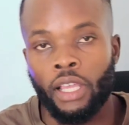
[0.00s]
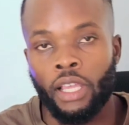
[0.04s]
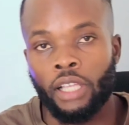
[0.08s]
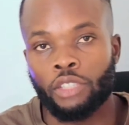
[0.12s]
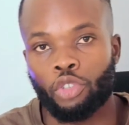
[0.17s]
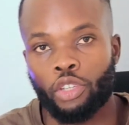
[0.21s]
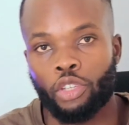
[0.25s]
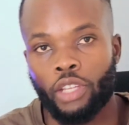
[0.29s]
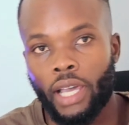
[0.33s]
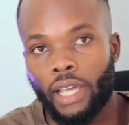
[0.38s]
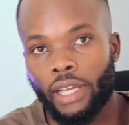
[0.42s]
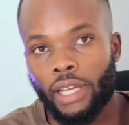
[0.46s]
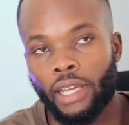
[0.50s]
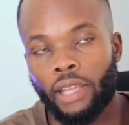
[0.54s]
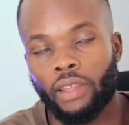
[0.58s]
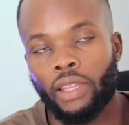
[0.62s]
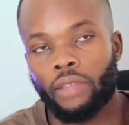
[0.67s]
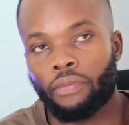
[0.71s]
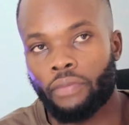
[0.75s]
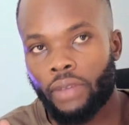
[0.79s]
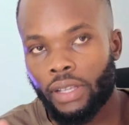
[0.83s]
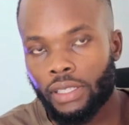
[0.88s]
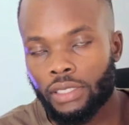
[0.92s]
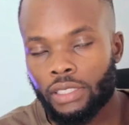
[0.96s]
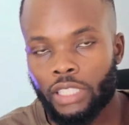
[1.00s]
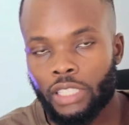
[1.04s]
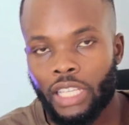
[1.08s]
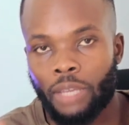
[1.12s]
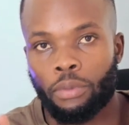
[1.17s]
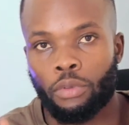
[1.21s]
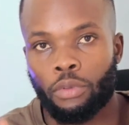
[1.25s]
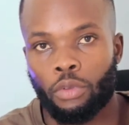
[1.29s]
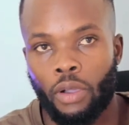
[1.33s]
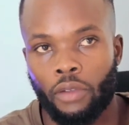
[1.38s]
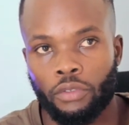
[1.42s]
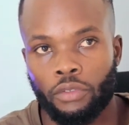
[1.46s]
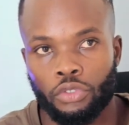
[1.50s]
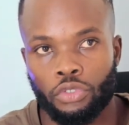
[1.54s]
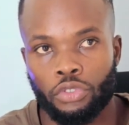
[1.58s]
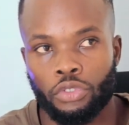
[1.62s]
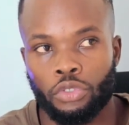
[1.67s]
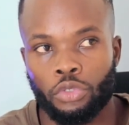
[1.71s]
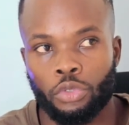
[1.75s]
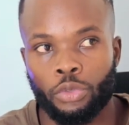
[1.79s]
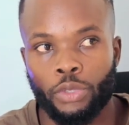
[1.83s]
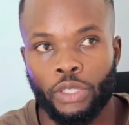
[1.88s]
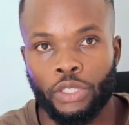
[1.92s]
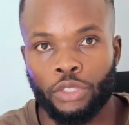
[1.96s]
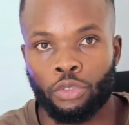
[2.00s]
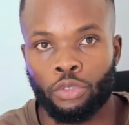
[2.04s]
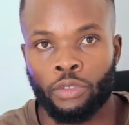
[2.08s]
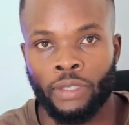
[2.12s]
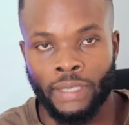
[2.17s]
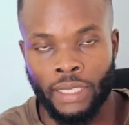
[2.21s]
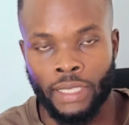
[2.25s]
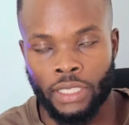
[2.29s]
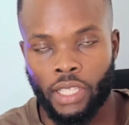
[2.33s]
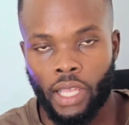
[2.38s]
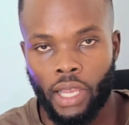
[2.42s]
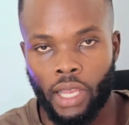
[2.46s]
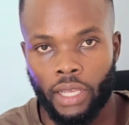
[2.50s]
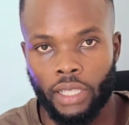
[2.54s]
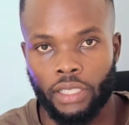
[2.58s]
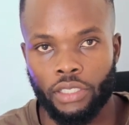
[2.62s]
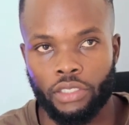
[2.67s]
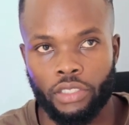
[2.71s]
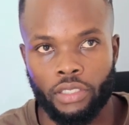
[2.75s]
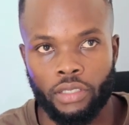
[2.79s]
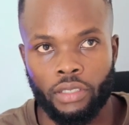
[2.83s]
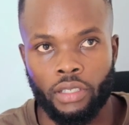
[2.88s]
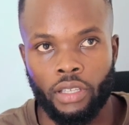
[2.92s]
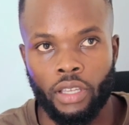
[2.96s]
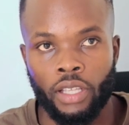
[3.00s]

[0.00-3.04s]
So in Arena, the first step you have to do is to create a challenge.